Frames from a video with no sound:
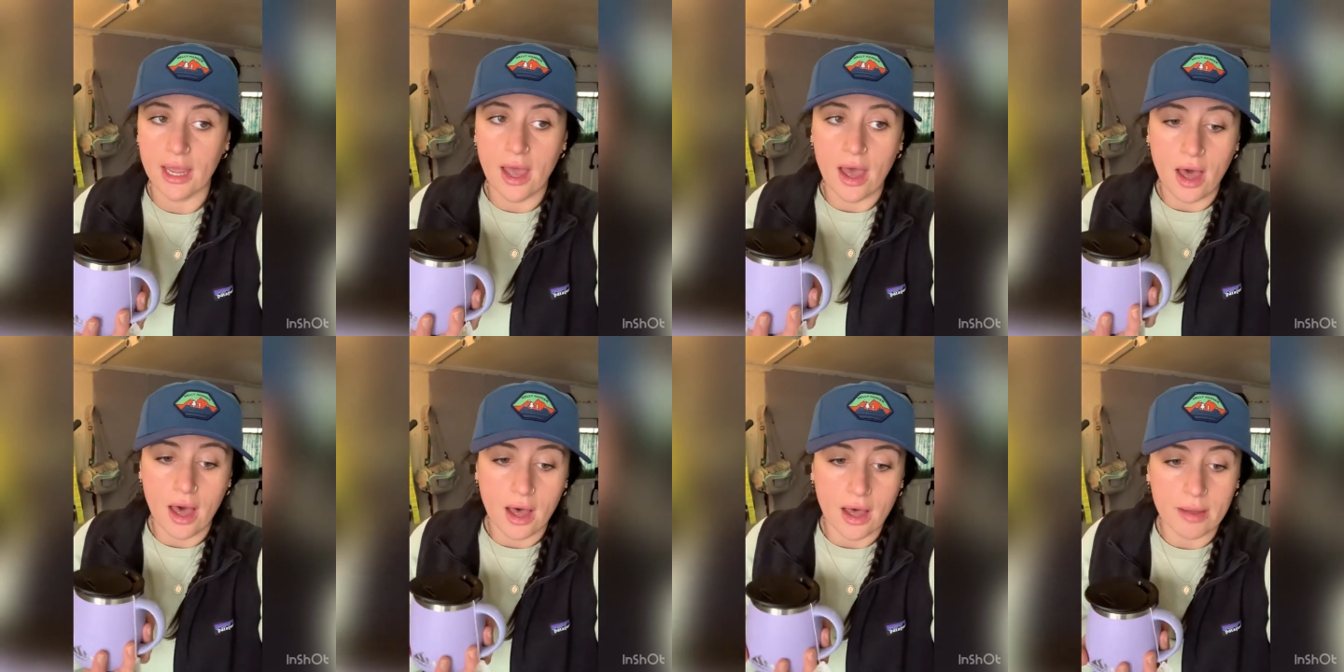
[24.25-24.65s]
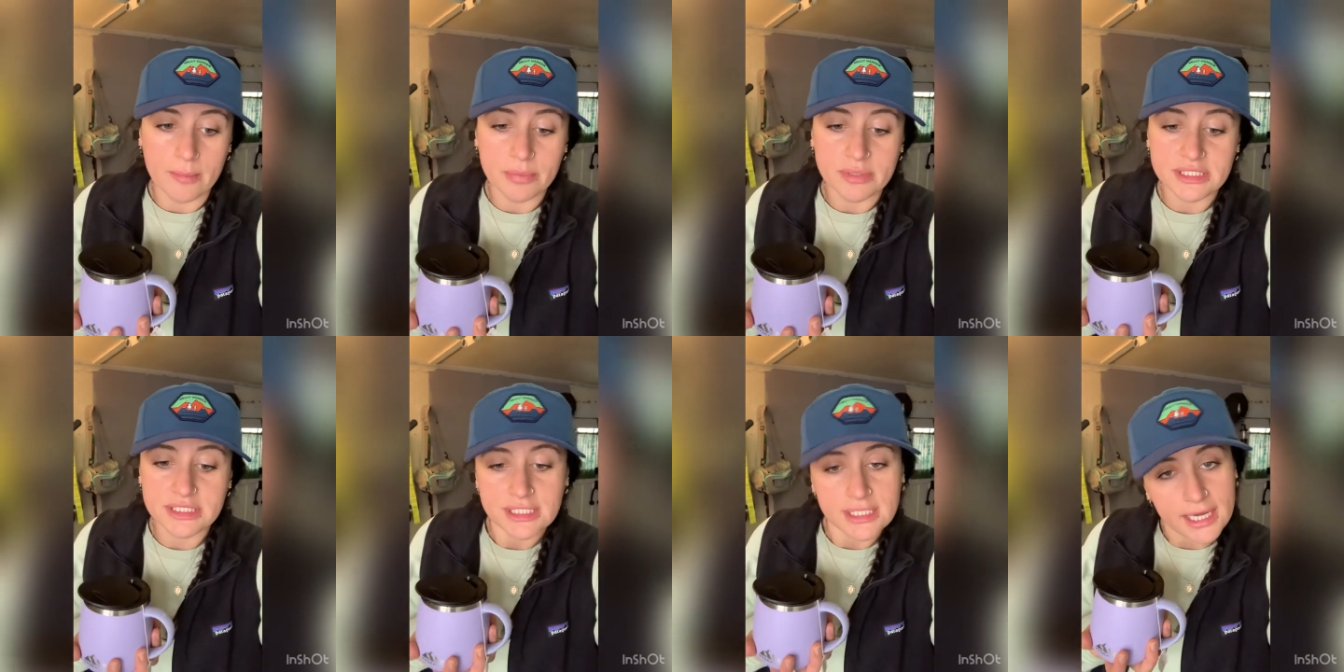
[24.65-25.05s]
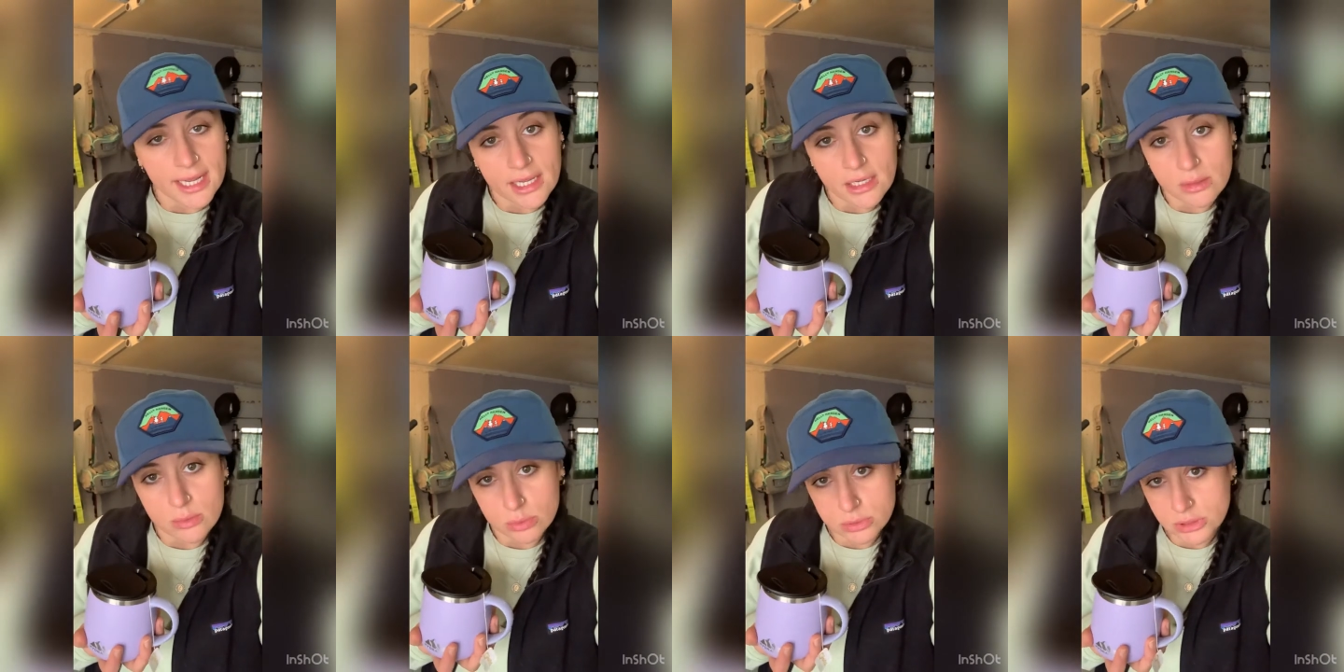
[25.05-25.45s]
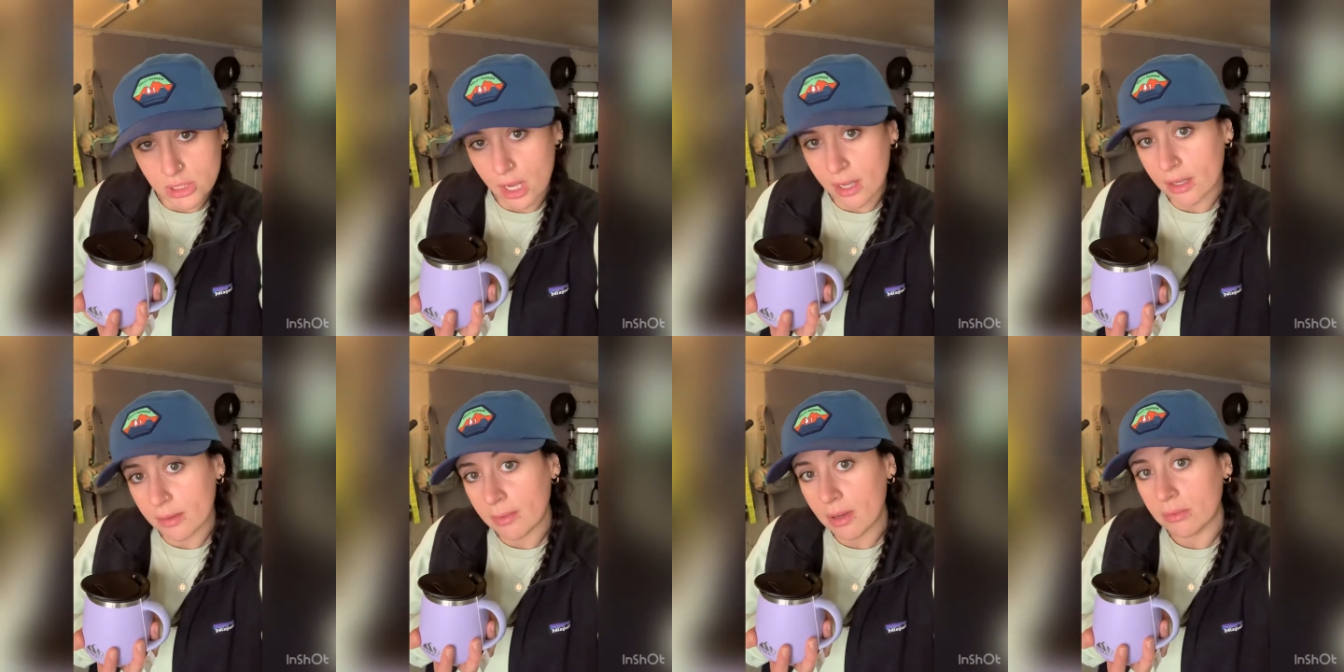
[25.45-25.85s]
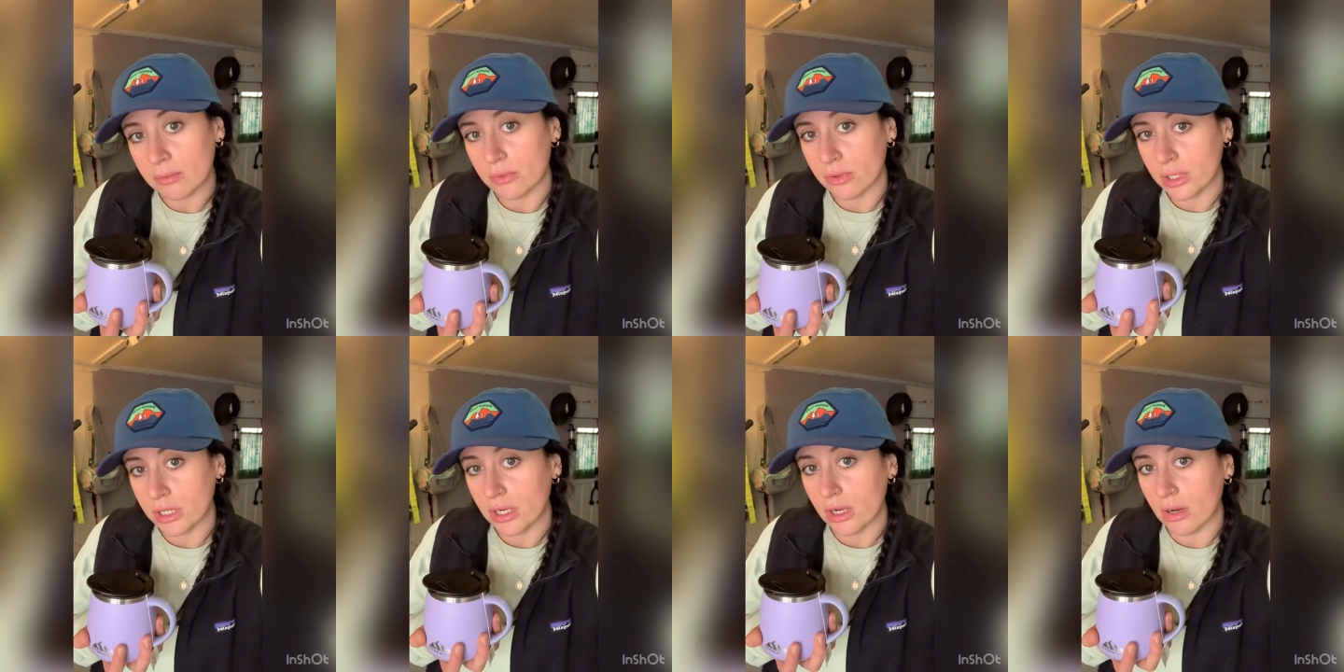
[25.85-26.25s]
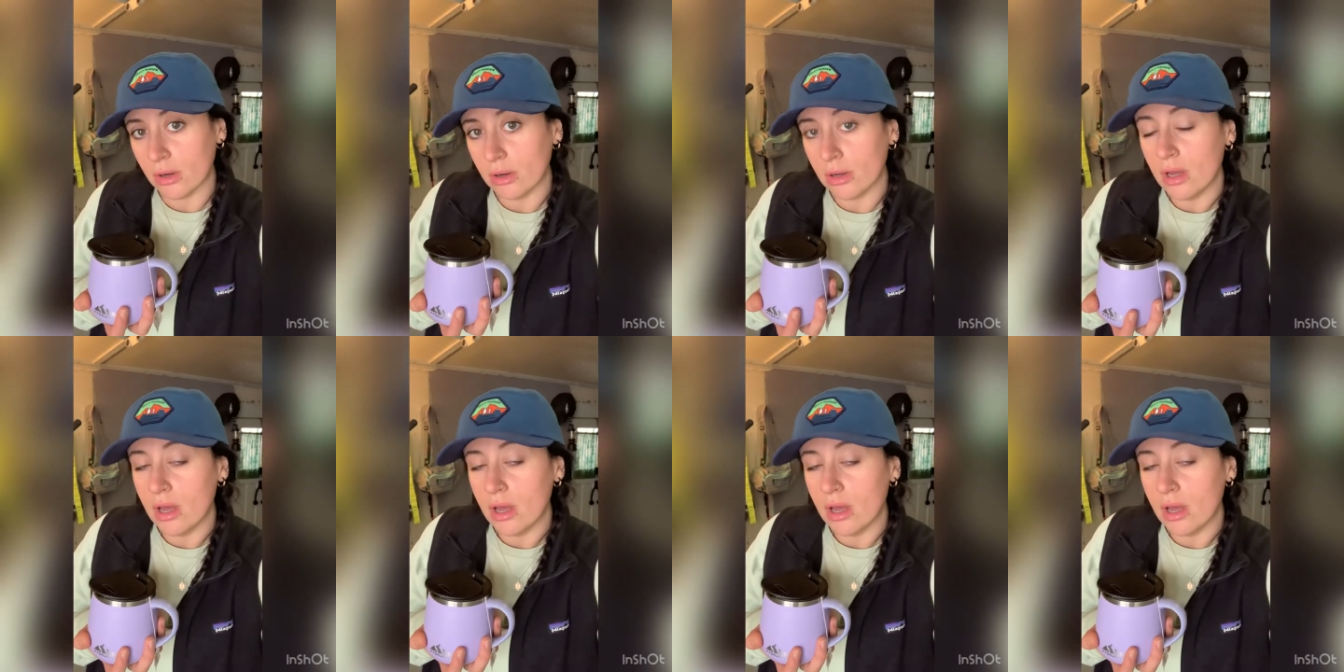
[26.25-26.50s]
But today we're talking about Merino.